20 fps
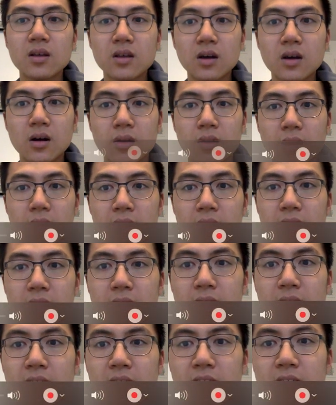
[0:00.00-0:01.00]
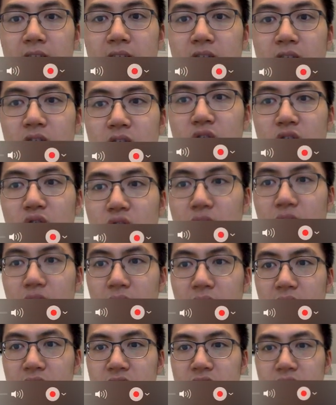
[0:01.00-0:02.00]
All right, and you know
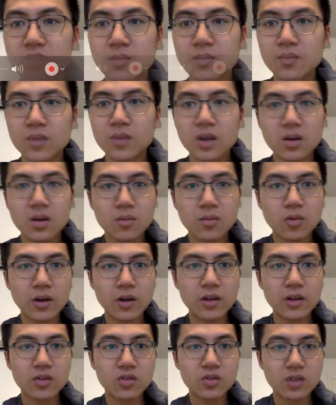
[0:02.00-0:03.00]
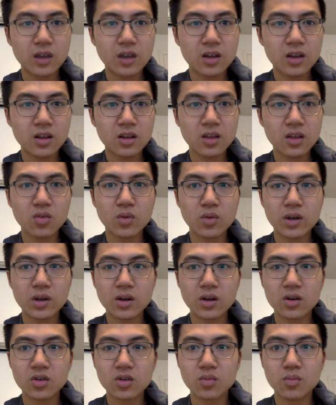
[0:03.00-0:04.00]
this when you take another
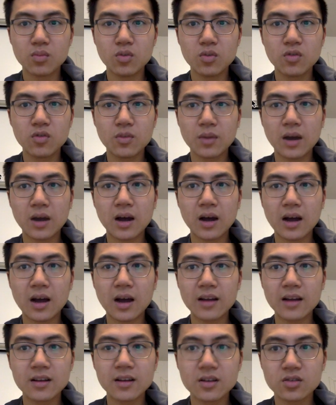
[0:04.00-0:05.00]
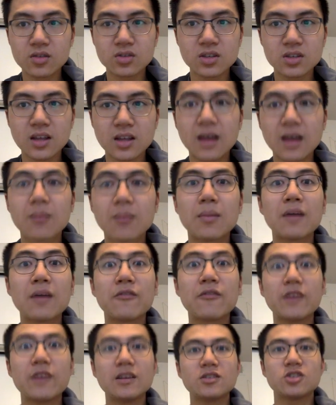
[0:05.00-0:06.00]
window and you move it behind. You'll see that my
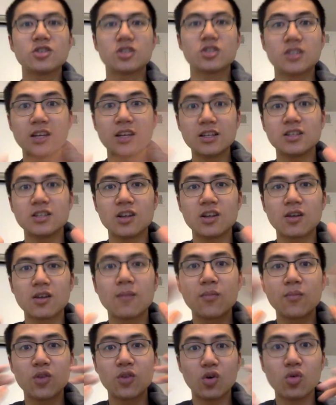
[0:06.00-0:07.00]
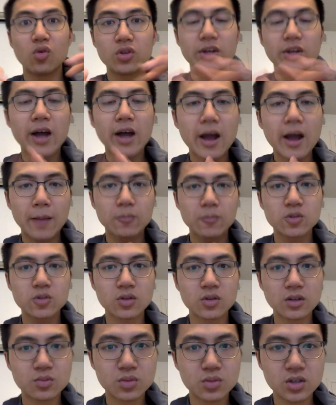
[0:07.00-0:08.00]
face just stays there the whole time, so
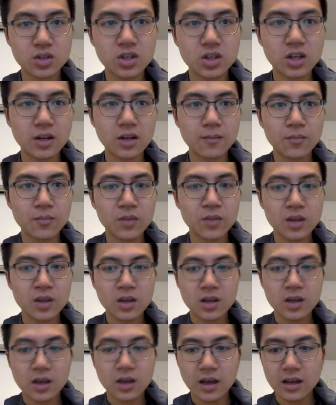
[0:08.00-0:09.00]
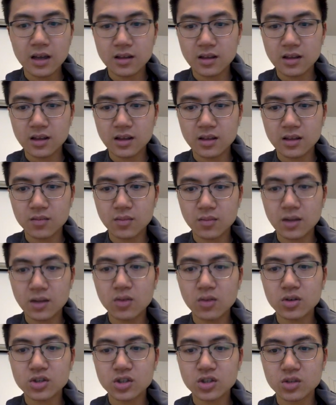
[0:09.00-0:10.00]
that's pretty good. And then my
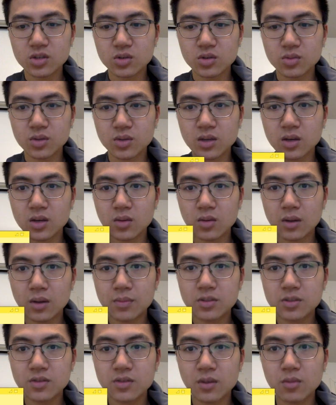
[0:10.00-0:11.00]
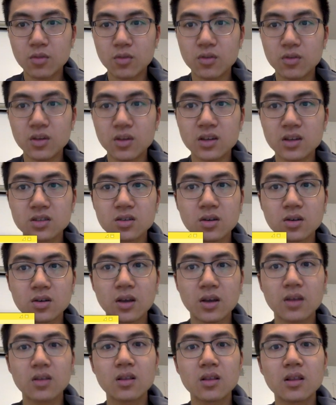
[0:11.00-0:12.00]
question would be, what happens if I move this?
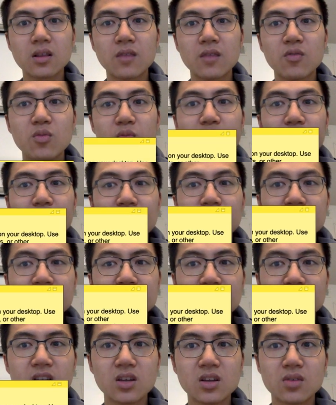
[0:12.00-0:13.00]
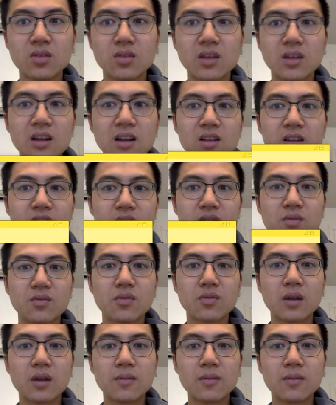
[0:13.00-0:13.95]
Okay, if you move this sticky note, then it's in front.